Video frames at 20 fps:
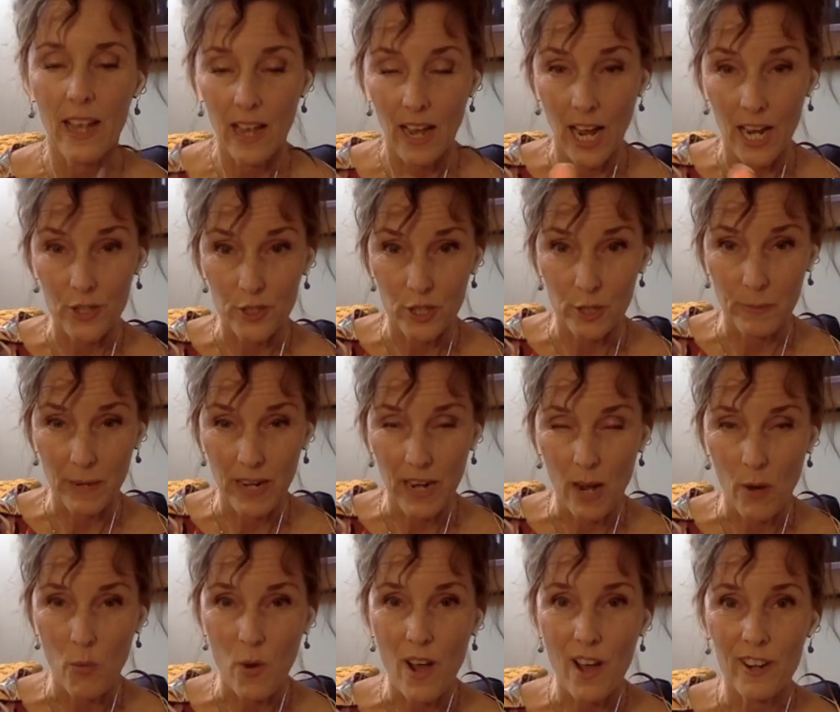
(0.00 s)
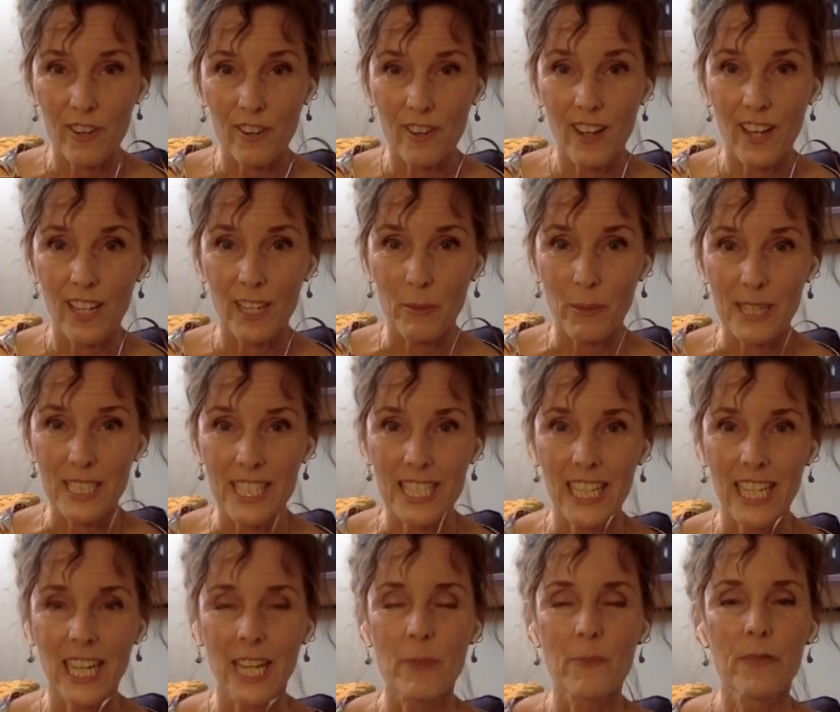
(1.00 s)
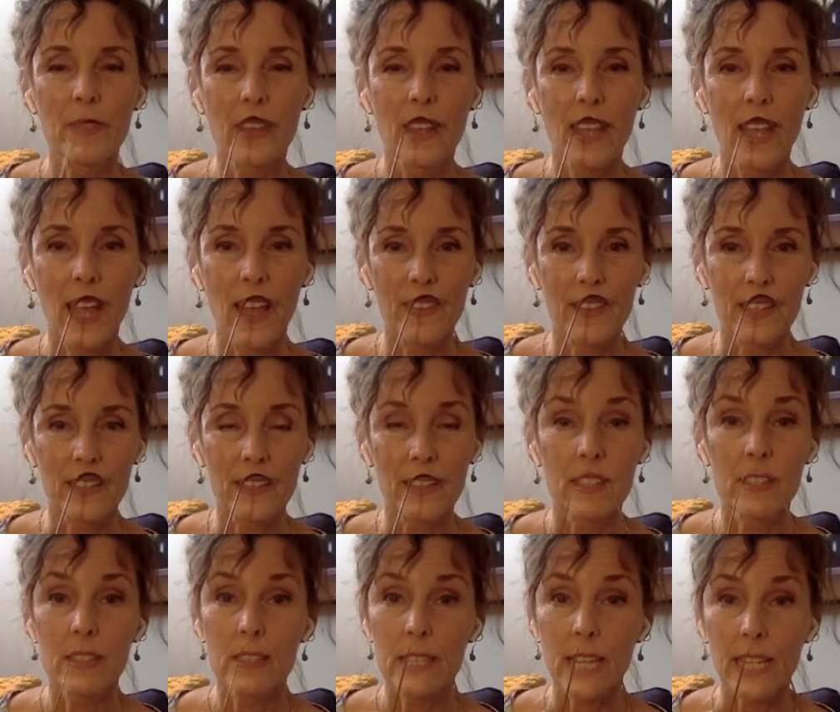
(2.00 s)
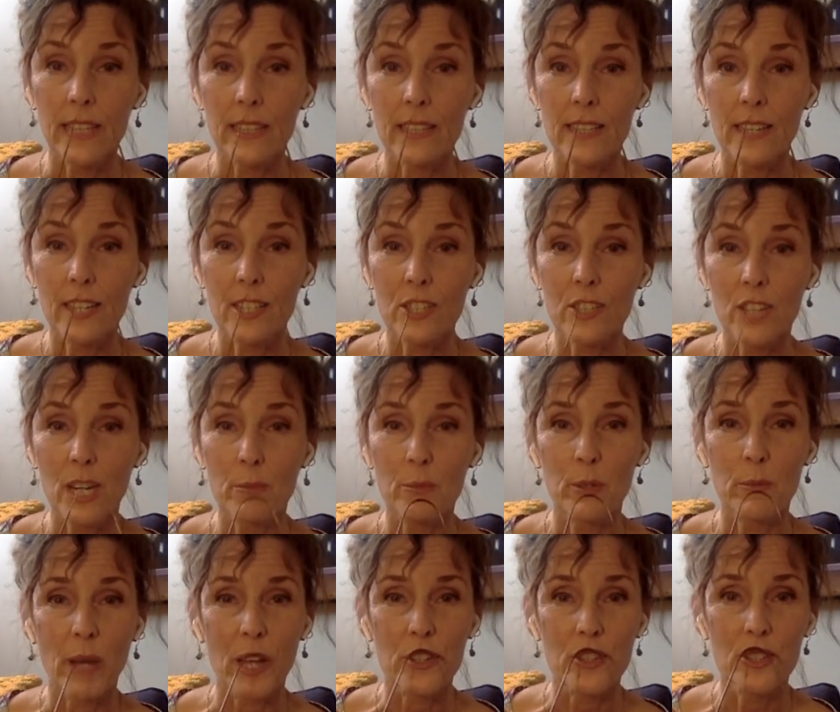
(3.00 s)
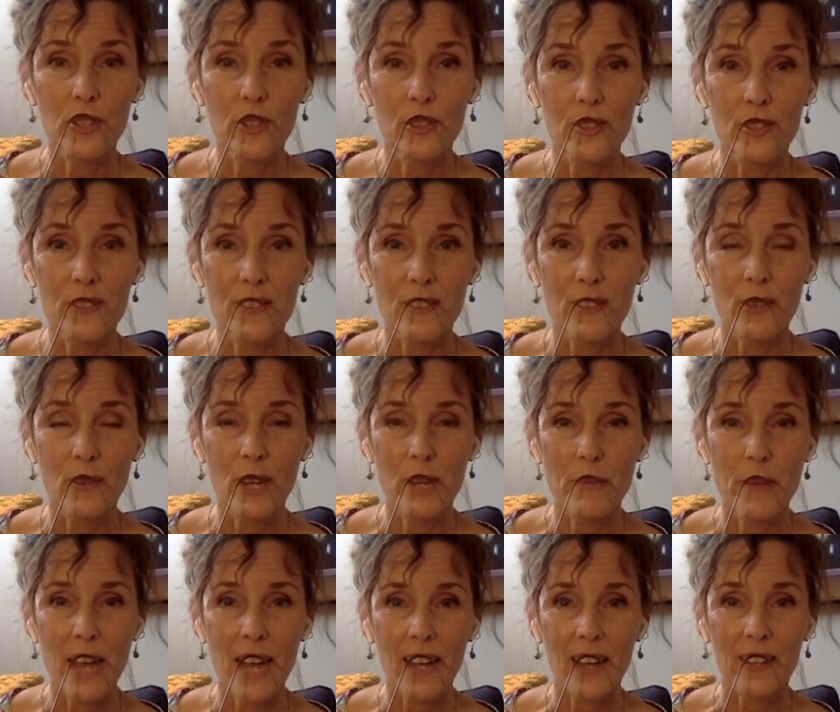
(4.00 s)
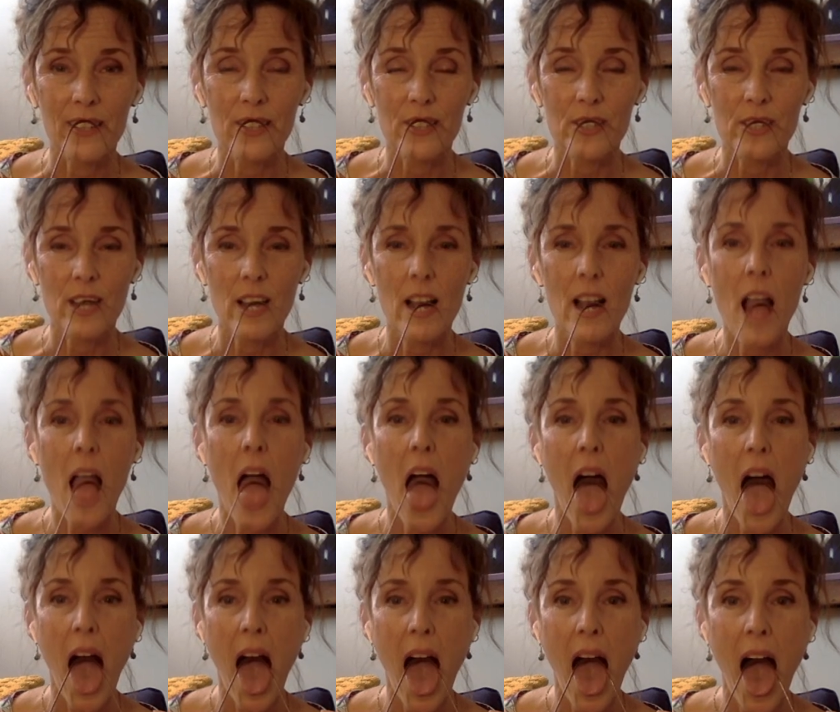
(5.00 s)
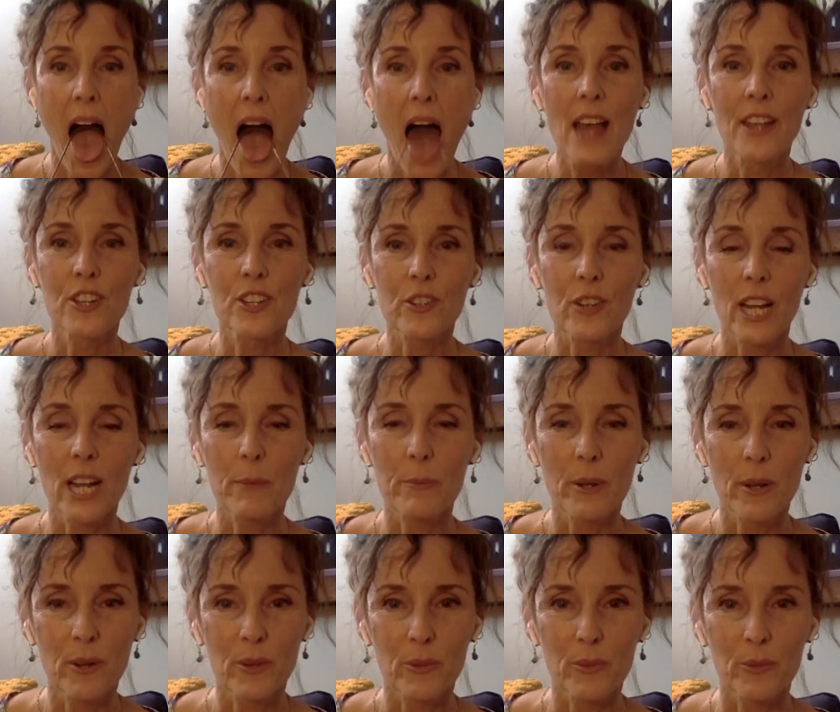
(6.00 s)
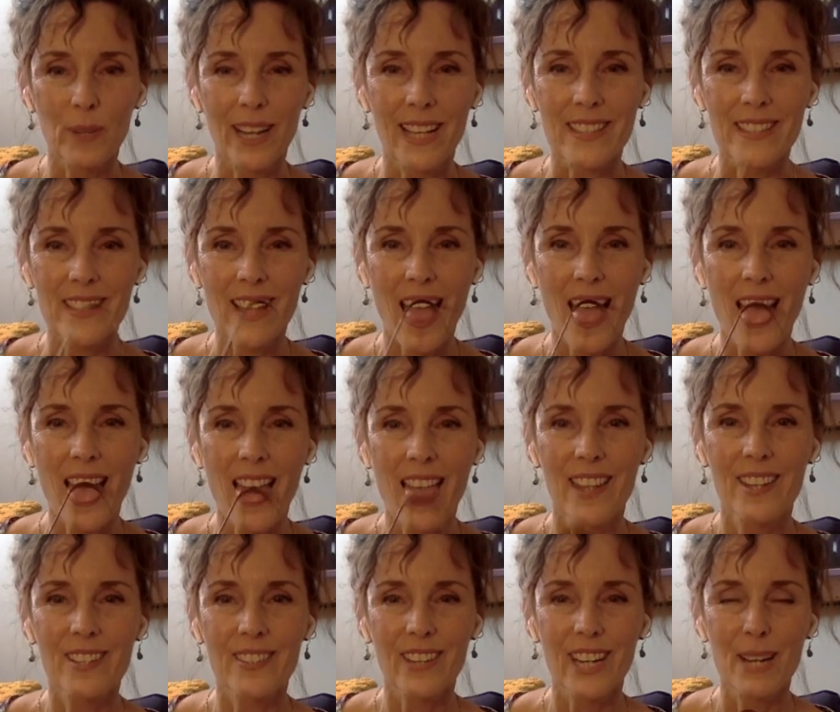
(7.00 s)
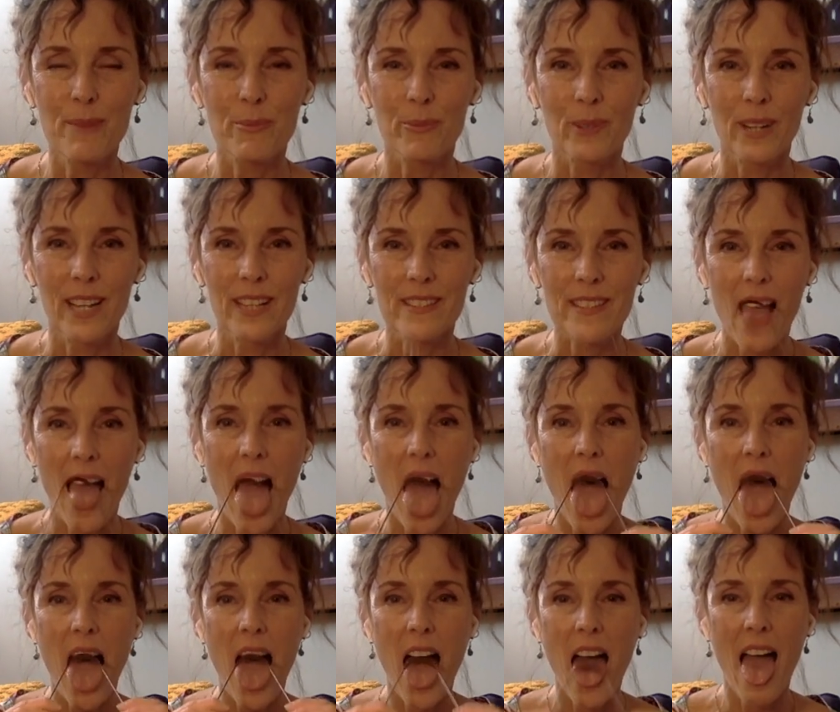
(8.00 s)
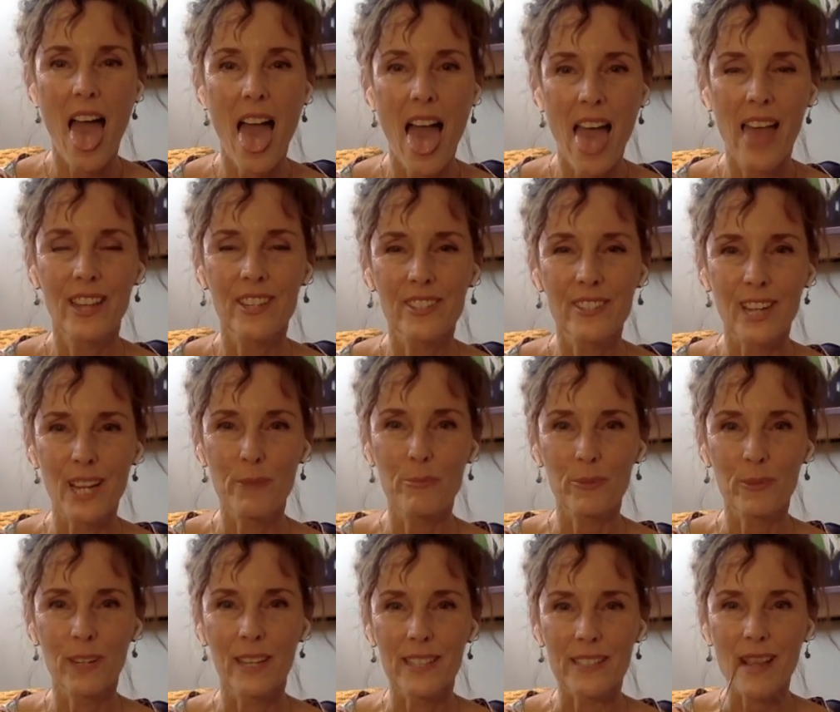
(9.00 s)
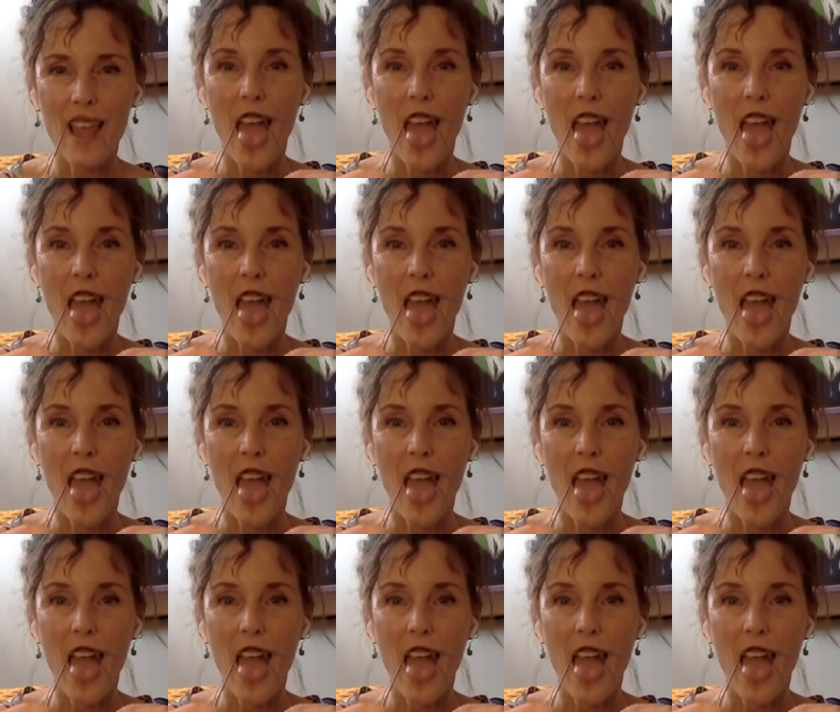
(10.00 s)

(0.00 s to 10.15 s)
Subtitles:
I turn my hot water on my sink, and then take the tongue scraper about 2/3 of the way back on your tongue, scrape, rinse, scrape, rinse, scrape, rinse.